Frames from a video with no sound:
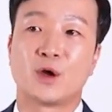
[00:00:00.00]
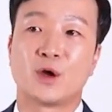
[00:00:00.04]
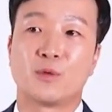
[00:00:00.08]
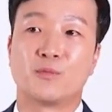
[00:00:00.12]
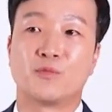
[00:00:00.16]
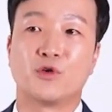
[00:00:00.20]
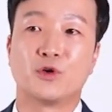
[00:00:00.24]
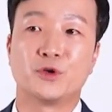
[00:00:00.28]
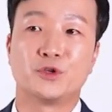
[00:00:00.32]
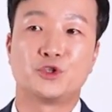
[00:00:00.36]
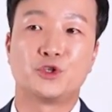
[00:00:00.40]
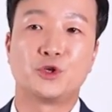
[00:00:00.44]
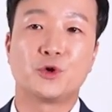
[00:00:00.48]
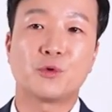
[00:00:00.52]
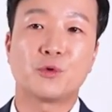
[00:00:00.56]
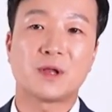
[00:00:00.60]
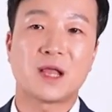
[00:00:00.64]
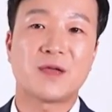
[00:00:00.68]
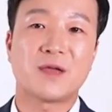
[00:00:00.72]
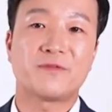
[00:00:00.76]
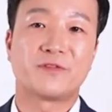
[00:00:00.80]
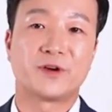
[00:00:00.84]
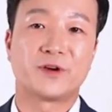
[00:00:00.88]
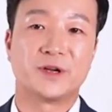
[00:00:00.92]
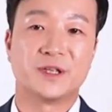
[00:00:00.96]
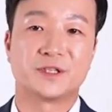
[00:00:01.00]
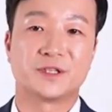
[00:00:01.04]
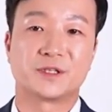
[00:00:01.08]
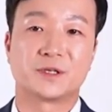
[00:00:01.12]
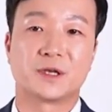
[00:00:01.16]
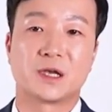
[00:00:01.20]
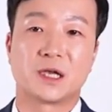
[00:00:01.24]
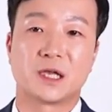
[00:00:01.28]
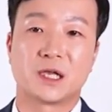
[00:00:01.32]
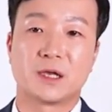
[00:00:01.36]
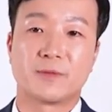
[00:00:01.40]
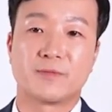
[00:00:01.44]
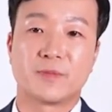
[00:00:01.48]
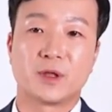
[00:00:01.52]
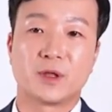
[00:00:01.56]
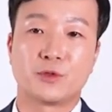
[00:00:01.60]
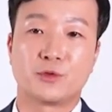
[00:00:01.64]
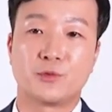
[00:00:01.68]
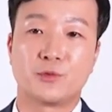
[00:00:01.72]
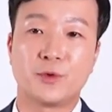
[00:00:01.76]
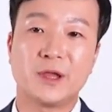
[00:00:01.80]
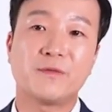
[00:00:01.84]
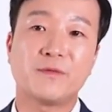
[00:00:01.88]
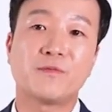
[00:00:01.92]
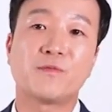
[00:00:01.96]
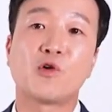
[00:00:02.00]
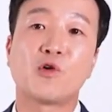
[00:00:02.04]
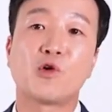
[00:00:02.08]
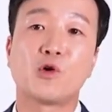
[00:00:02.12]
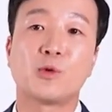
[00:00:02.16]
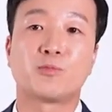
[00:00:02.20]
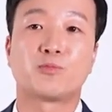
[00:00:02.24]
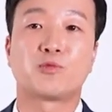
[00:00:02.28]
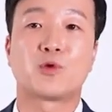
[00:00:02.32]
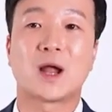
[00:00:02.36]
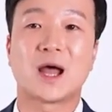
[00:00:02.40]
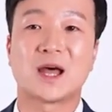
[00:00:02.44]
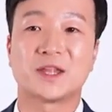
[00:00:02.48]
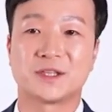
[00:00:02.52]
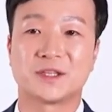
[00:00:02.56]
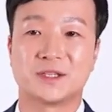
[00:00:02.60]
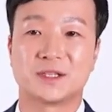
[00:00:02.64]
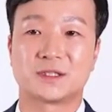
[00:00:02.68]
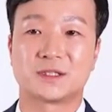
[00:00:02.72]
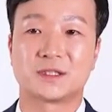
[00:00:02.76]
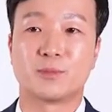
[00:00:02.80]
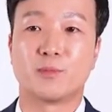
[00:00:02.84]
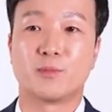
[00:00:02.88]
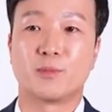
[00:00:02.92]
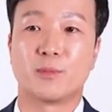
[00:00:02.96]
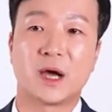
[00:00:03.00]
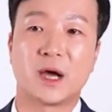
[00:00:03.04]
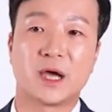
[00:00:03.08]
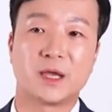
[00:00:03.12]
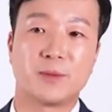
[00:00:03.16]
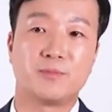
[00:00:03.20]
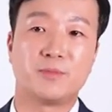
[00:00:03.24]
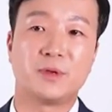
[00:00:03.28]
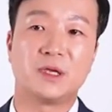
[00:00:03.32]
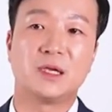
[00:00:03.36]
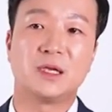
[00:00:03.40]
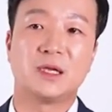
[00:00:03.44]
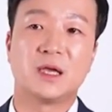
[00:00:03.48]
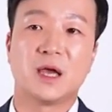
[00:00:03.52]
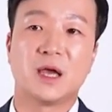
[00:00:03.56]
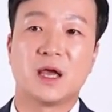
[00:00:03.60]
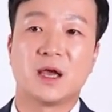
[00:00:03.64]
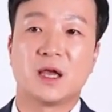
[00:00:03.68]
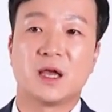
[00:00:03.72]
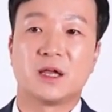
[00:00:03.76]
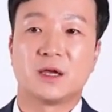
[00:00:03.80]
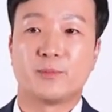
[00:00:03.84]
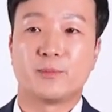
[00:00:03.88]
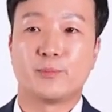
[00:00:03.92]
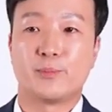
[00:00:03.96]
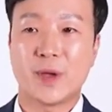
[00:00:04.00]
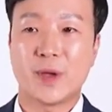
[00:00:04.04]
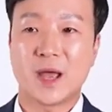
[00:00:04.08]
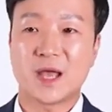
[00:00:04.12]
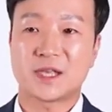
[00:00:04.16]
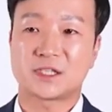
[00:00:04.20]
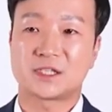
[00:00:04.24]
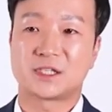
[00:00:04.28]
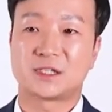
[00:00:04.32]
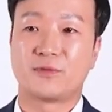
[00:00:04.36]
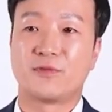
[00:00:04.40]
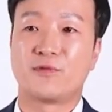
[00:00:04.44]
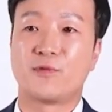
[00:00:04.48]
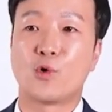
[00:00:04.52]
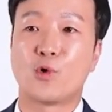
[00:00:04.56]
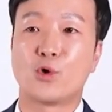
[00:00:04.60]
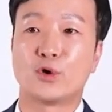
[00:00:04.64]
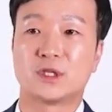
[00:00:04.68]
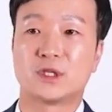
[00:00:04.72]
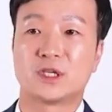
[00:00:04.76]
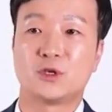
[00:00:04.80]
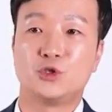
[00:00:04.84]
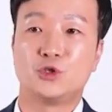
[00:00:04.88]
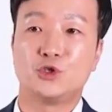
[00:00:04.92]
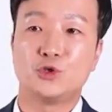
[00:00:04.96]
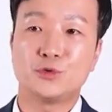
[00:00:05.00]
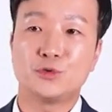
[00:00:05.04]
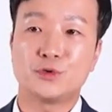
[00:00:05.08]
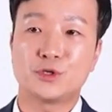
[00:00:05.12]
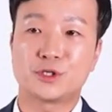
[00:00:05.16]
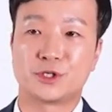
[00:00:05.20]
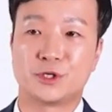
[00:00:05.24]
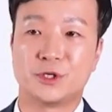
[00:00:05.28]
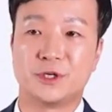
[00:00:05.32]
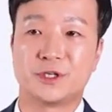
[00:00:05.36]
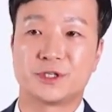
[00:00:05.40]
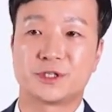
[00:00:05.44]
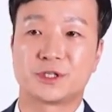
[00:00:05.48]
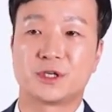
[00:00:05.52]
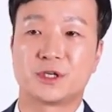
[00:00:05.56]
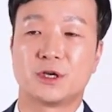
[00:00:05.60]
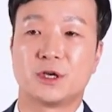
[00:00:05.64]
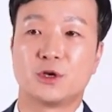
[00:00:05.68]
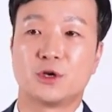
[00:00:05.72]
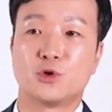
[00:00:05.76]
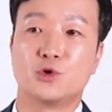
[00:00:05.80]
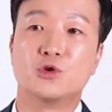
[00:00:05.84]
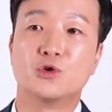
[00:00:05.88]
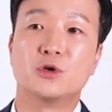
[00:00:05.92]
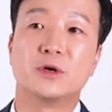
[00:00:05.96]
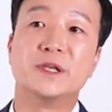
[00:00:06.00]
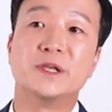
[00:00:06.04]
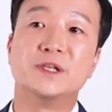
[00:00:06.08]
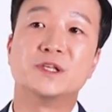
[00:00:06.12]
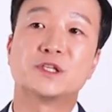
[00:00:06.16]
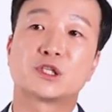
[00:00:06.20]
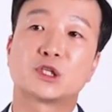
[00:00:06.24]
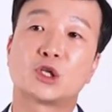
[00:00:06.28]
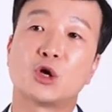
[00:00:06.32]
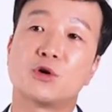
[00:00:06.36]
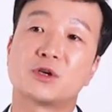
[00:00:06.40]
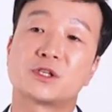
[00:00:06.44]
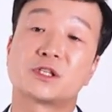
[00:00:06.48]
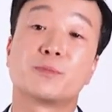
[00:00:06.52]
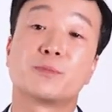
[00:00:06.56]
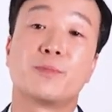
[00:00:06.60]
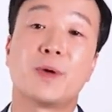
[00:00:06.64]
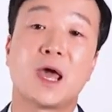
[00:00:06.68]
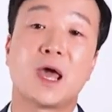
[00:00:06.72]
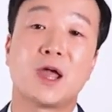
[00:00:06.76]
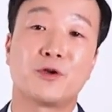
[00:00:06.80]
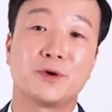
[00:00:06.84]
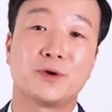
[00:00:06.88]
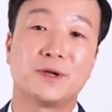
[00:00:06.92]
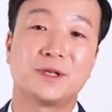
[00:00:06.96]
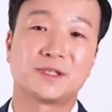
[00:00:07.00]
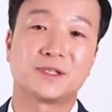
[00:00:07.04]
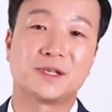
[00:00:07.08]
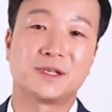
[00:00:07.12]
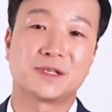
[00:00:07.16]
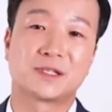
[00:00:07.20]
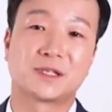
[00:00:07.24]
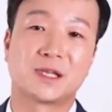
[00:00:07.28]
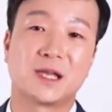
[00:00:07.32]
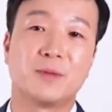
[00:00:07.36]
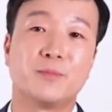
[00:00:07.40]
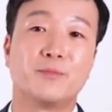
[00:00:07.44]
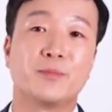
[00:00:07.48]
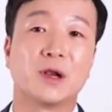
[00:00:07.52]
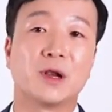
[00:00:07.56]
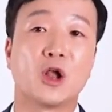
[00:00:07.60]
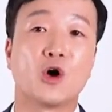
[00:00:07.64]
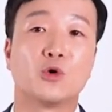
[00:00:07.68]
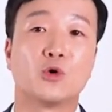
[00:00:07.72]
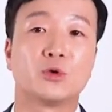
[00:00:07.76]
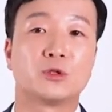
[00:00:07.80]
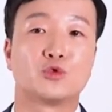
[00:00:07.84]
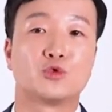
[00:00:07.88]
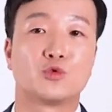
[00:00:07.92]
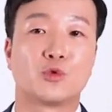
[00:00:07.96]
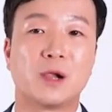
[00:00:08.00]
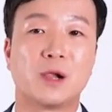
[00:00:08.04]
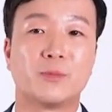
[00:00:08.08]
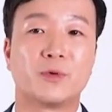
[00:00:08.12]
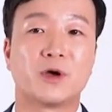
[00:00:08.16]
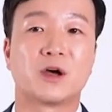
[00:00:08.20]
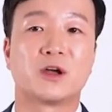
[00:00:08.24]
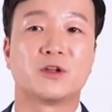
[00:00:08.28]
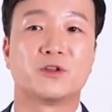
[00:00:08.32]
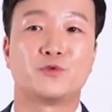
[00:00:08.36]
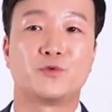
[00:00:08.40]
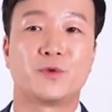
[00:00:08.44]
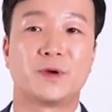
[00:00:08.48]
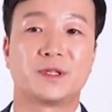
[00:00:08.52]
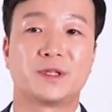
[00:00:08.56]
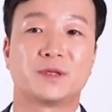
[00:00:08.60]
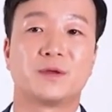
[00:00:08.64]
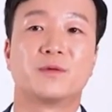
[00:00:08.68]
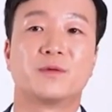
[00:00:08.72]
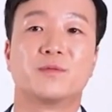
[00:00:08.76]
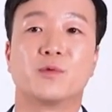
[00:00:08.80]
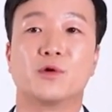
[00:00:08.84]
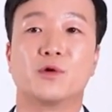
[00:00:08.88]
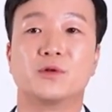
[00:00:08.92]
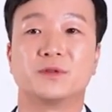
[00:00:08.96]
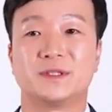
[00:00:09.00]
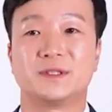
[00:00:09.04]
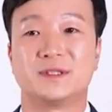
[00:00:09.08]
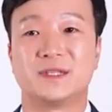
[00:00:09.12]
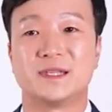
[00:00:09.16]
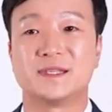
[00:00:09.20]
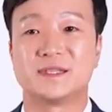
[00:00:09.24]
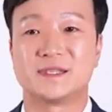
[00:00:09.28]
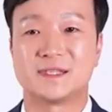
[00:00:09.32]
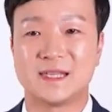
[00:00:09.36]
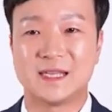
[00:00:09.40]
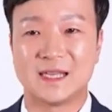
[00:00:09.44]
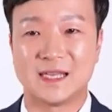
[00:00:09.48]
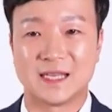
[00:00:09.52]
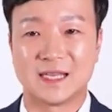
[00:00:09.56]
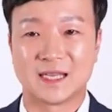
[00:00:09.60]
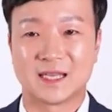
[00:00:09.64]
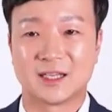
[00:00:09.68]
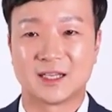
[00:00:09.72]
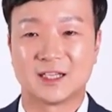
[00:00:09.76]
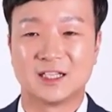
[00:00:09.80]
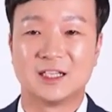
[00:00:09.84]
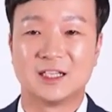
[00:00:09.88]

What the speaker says: For your reference, 3-pole product might be best for the users who installs battery system below 1200 volt DC.